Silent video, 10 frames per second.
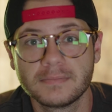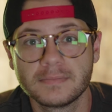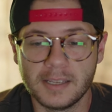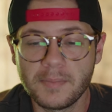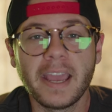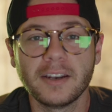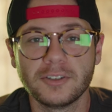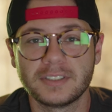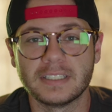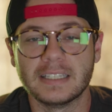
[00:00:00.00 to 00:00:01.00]
Tim
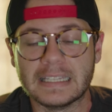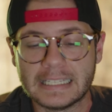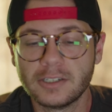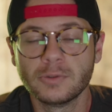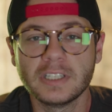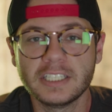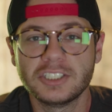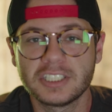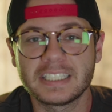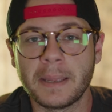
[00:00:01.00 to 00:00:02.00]
Anderson literally
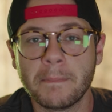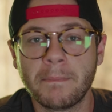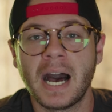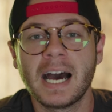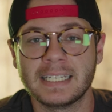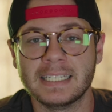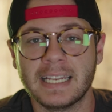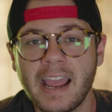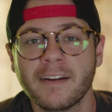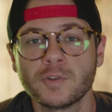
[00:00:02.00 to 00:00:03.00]
just
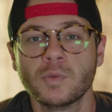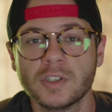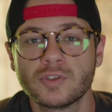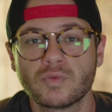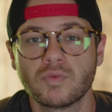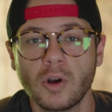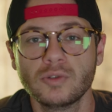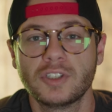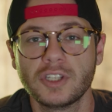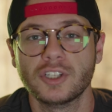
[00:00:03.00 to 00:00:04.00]
embodied everyone's
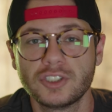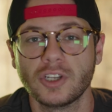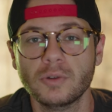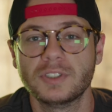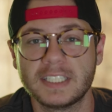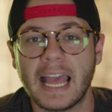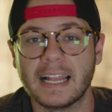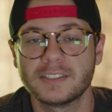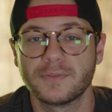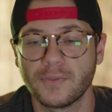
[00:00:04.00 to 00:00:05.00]
road to the show
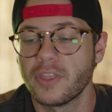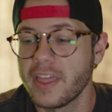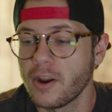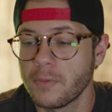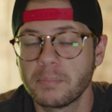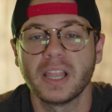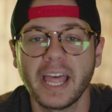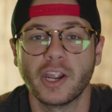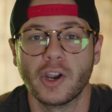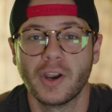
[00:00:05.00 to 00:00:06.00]
stats for their
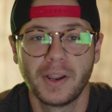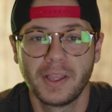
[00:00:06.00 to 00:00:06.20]
player.